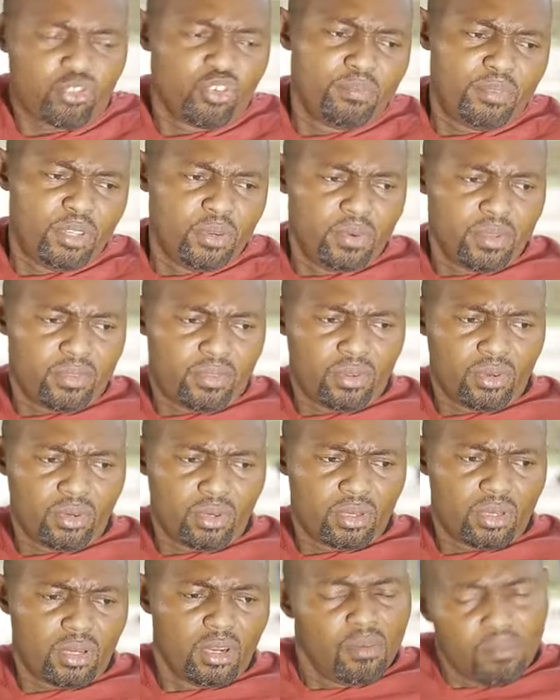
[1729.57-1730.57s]
here to be with you.
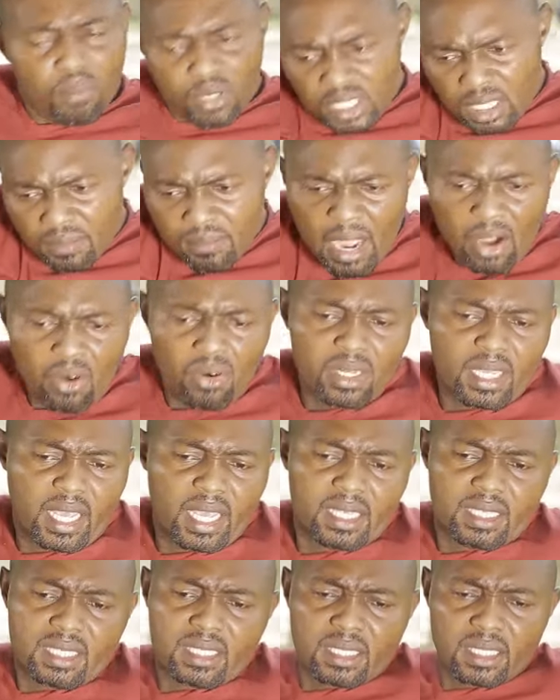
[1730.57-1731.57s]
But in my own
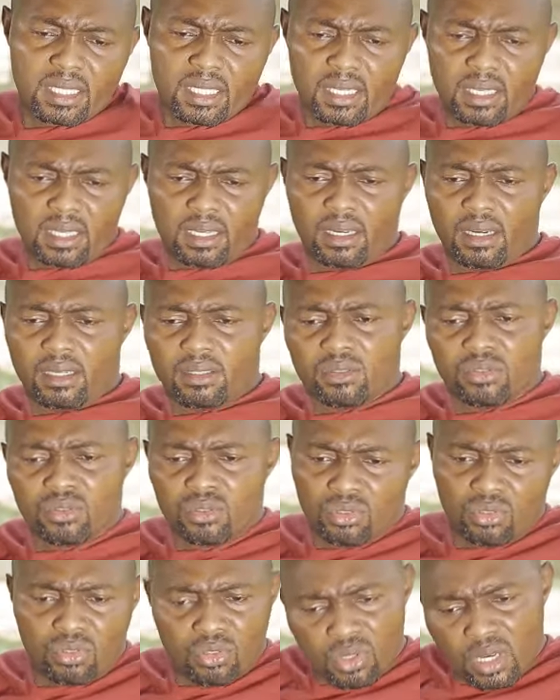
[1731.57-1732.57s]
case,
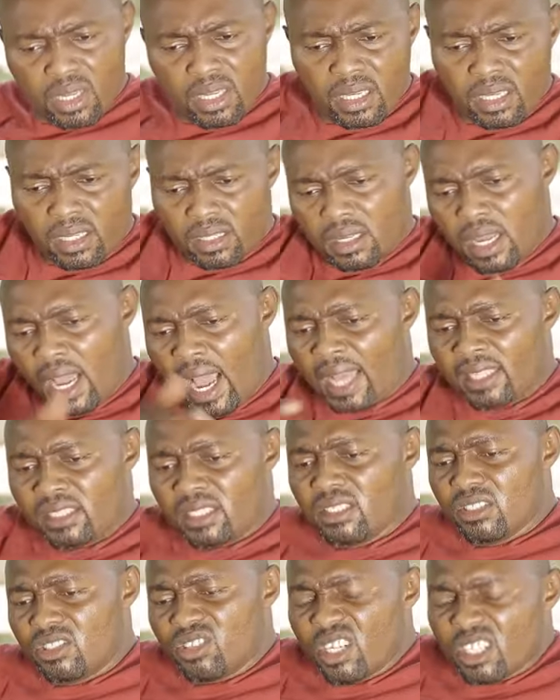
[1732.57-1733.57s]
Julie has
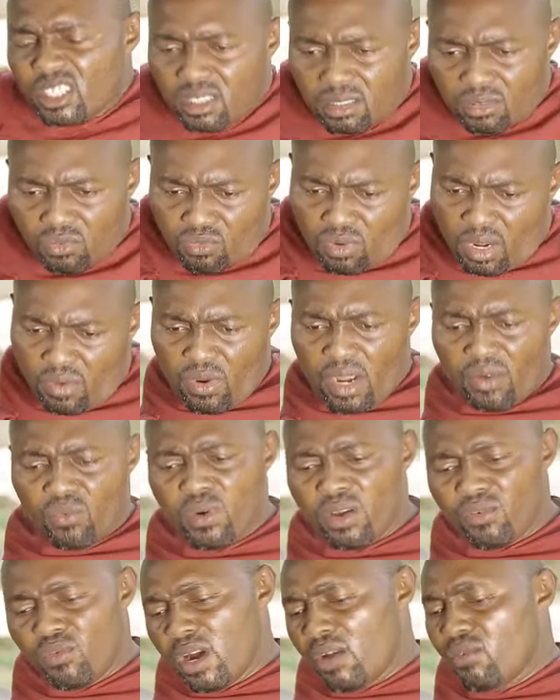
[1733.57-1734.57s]
interest where
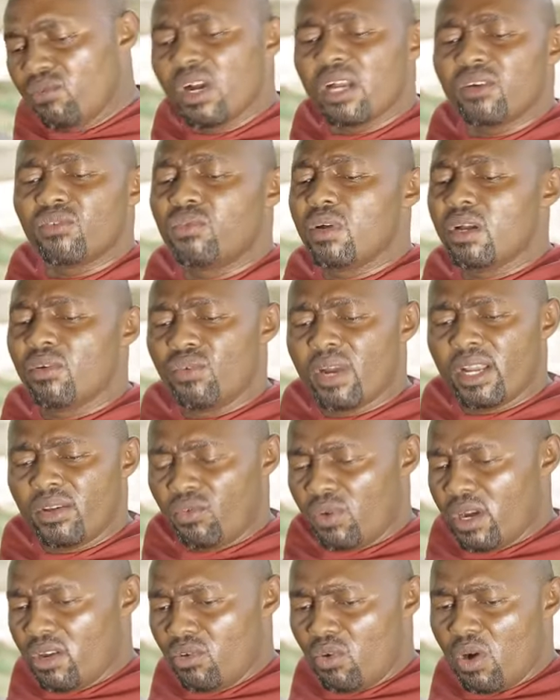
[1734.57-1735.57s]

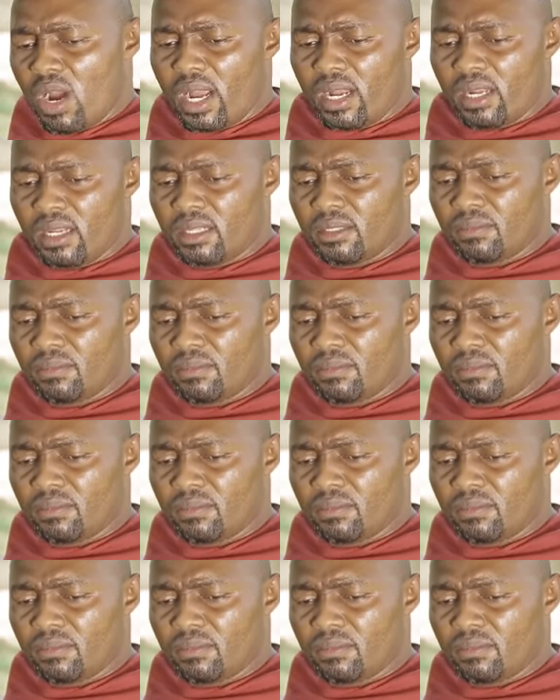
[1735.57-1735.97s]
you are.